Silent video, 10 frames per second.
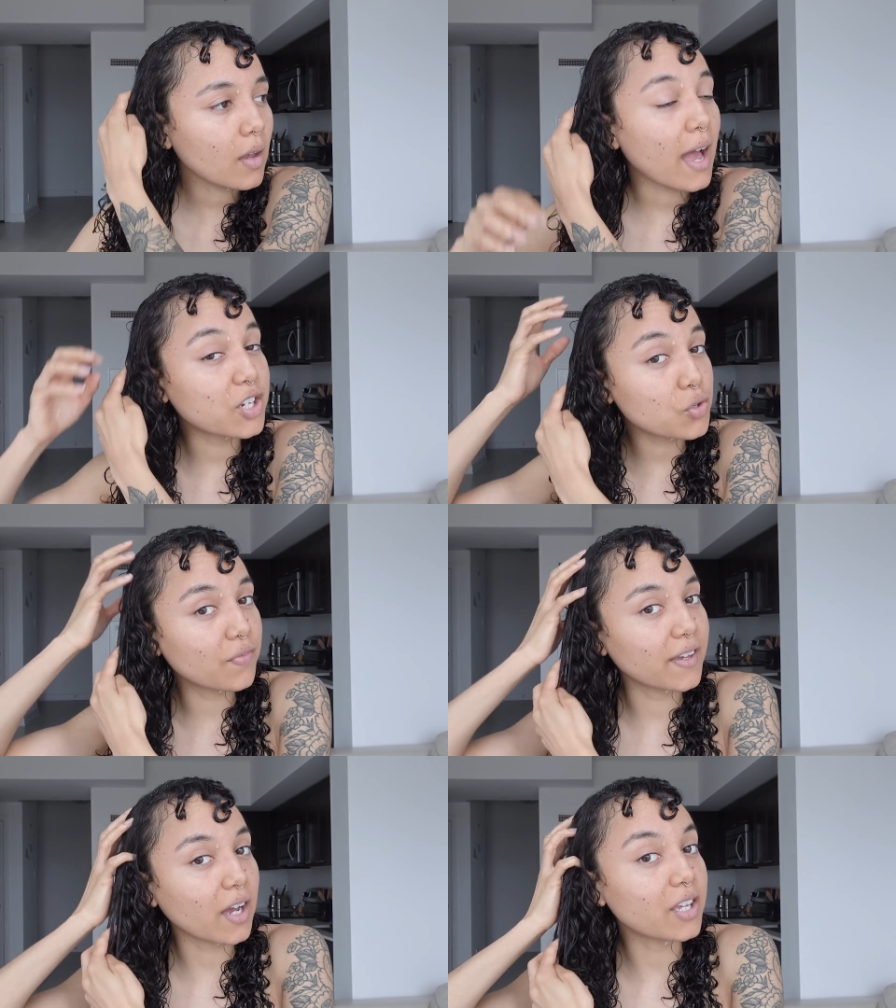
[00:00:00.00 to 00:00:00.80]
I
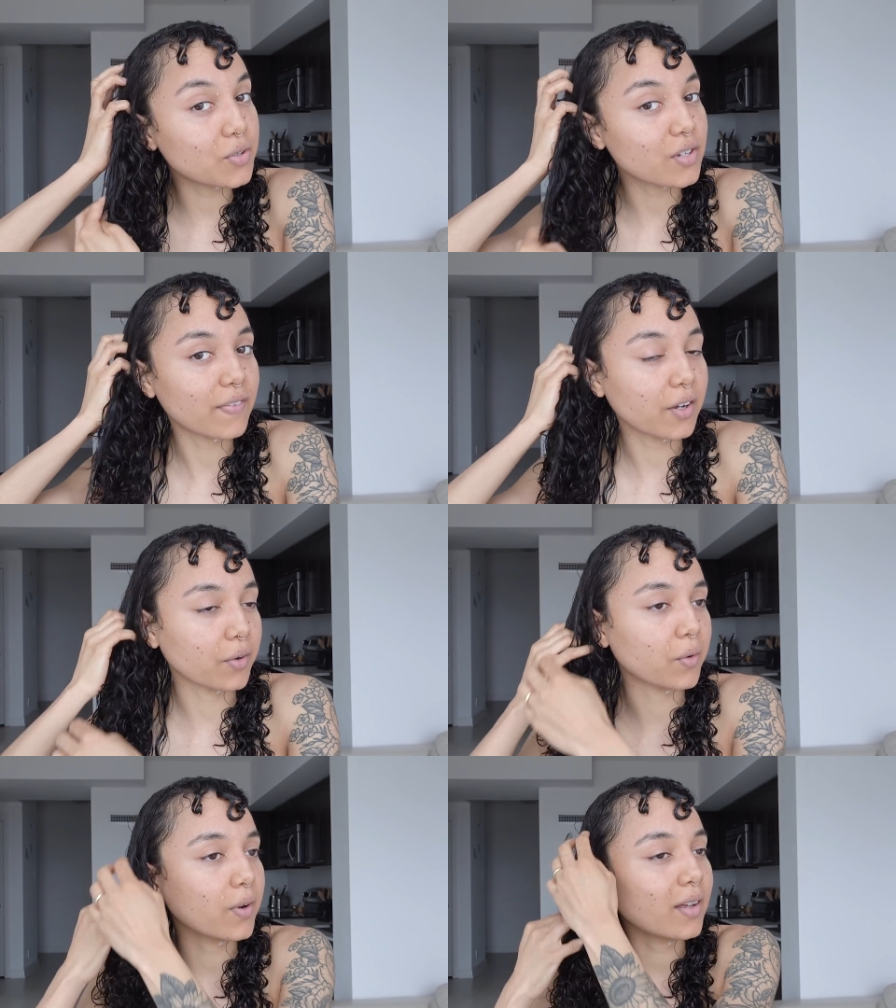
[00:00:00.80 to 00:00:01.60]
used to
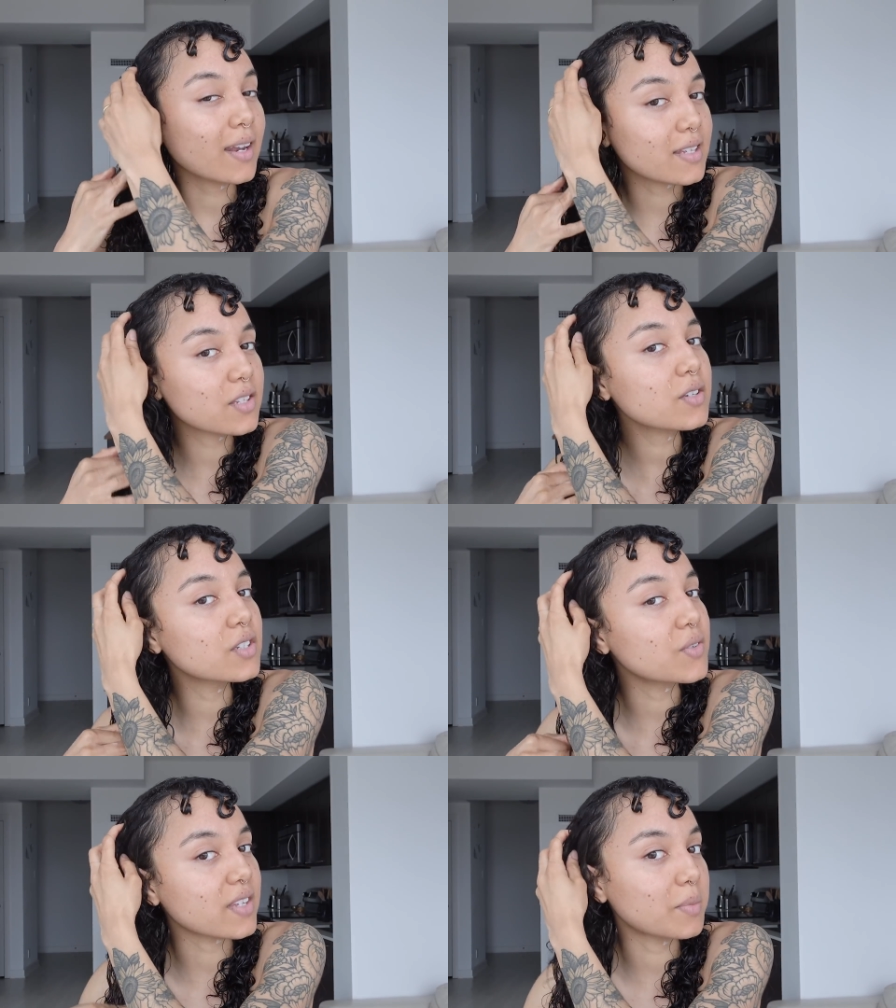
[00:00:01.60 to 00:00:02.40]
finger coil, and I still
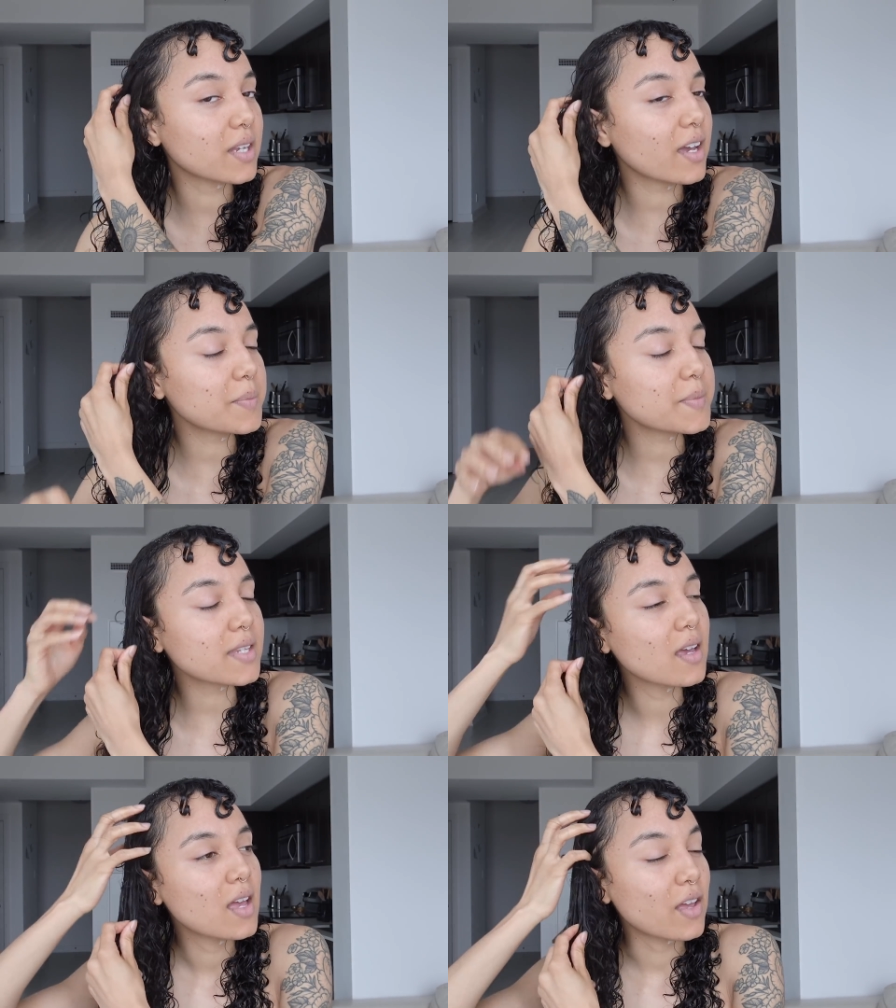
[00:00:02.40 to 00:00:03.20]
do
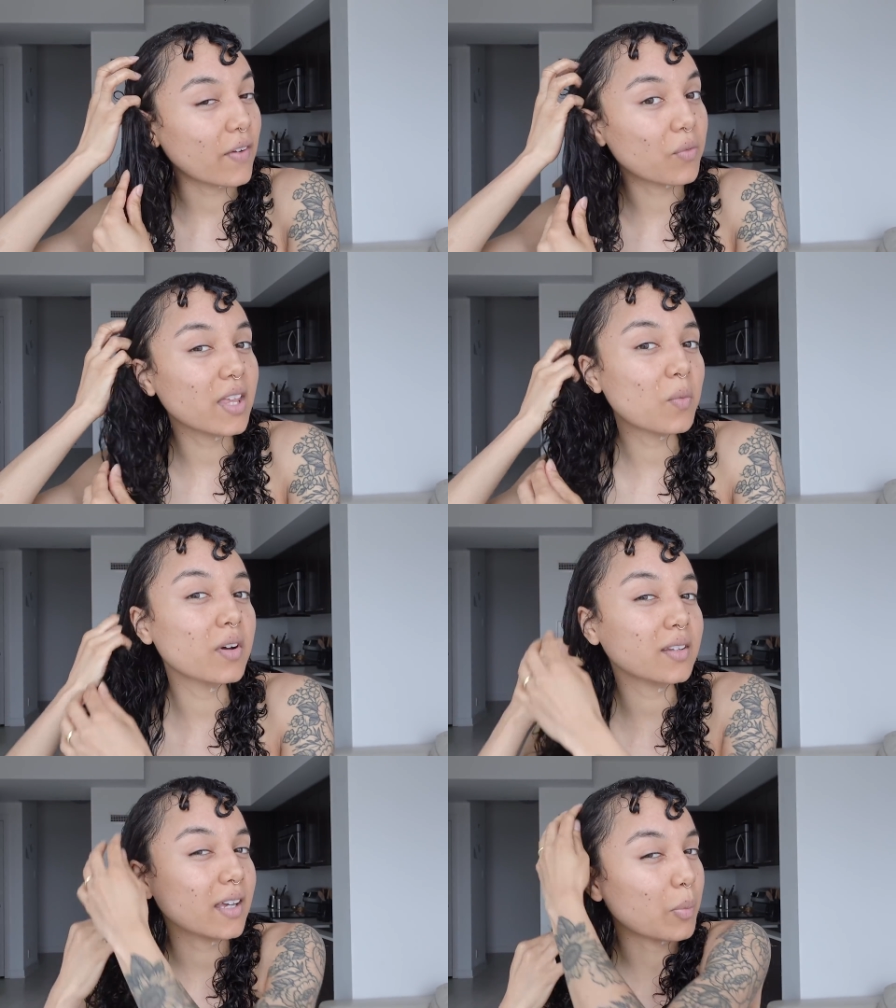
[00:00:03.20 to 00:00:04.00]
sometimes if I really
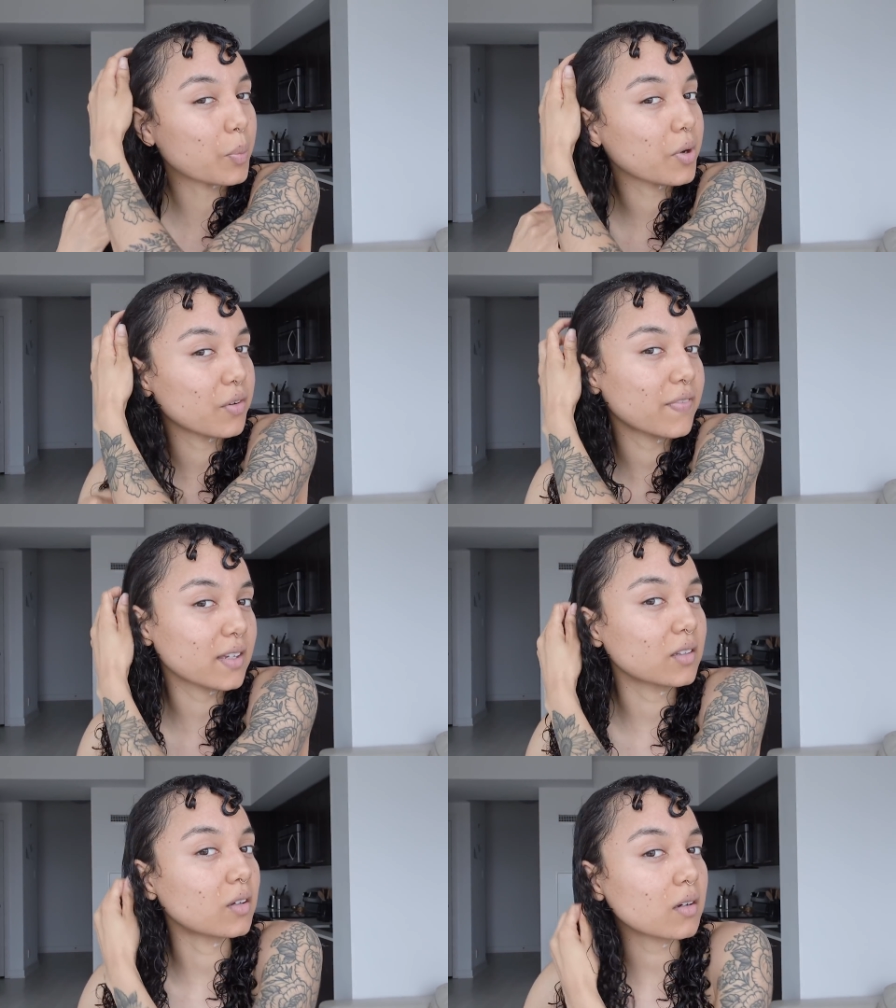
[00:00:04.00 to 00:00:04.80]
want like a
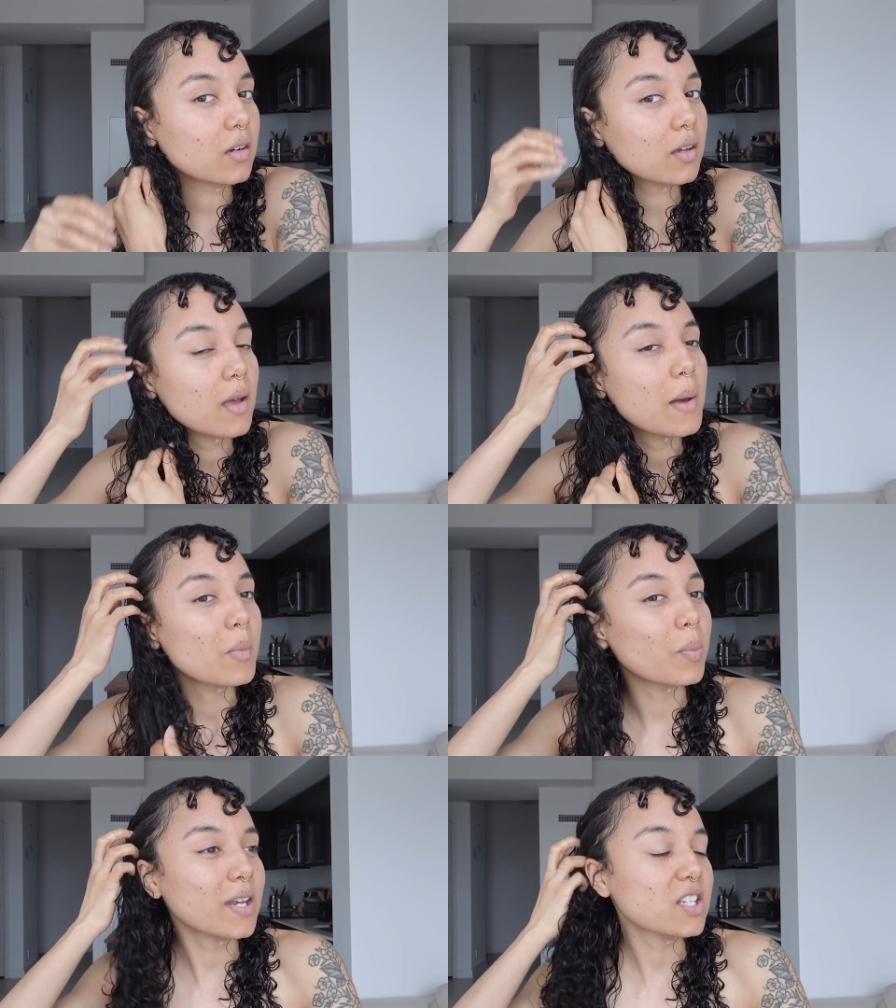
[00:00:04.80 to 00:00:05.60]
perfect look,
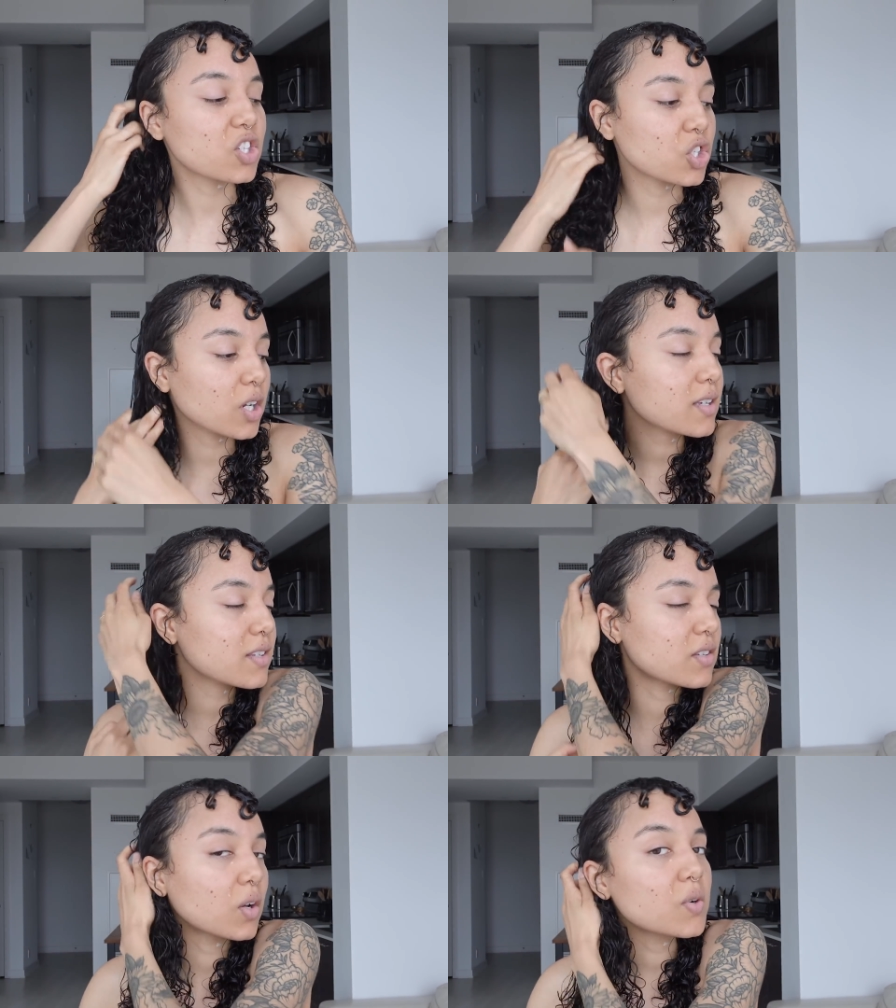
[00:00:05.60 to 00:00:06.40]
but it's
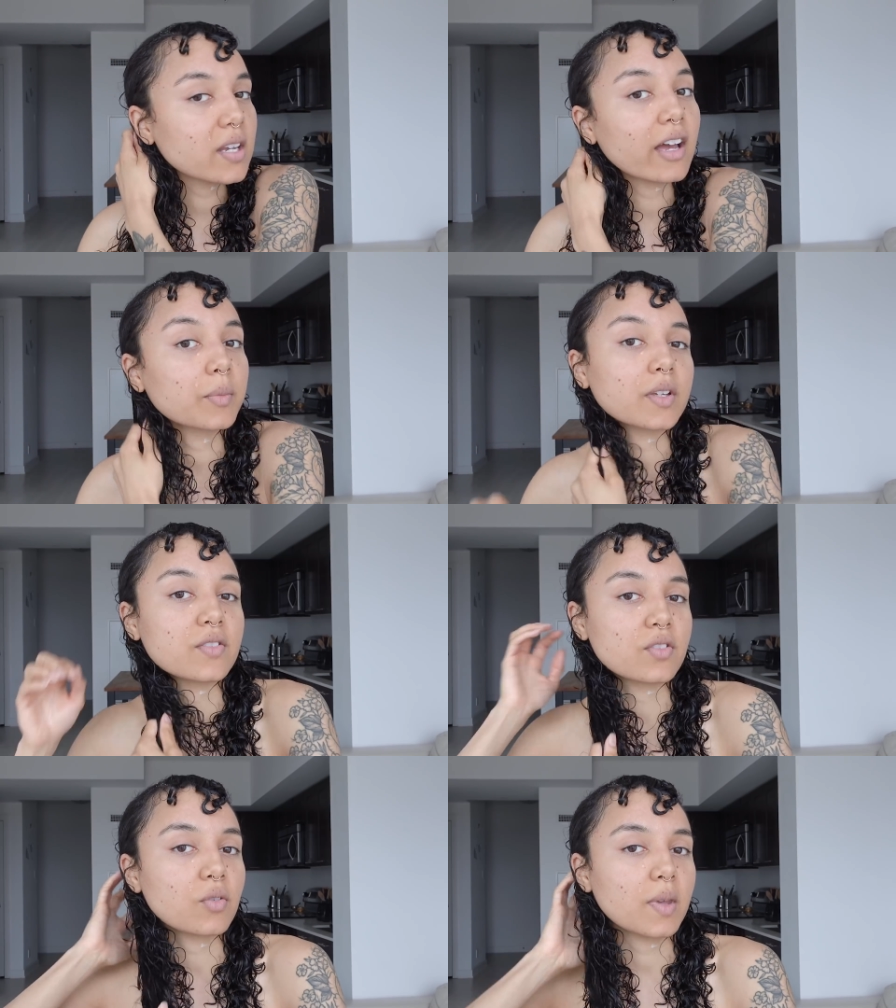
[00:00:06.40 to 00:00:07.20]
just so time
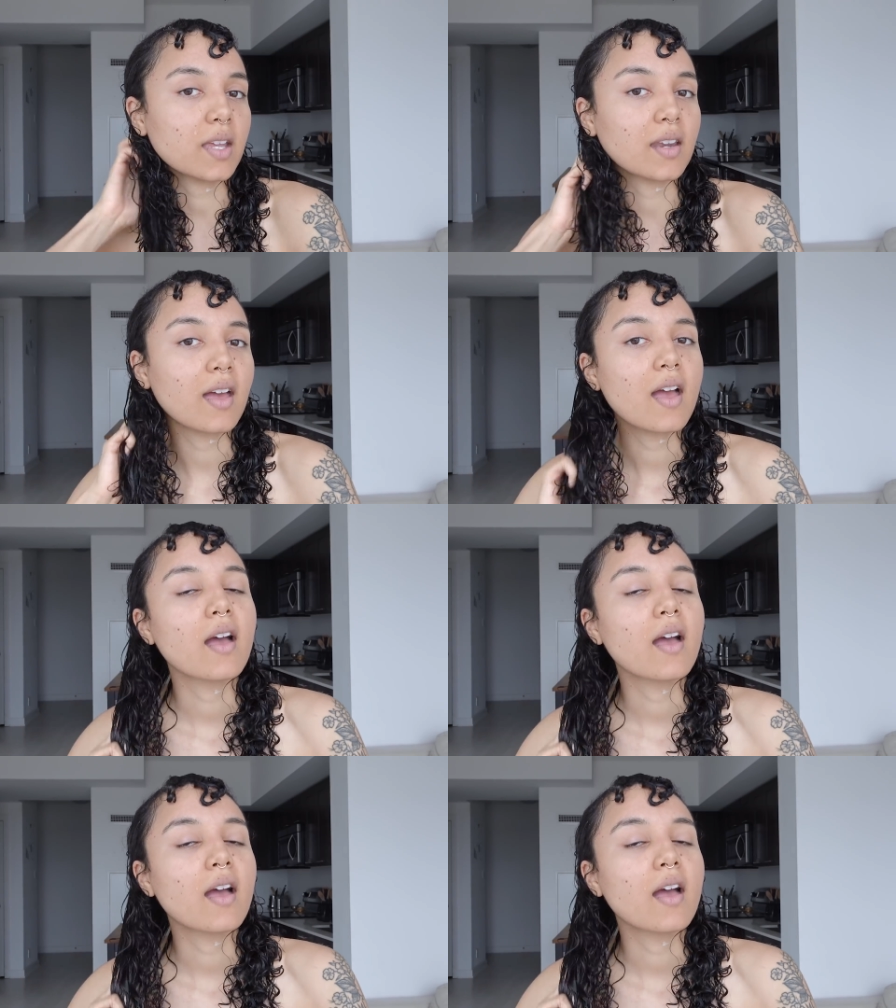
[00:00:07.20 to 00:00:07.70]
consuming.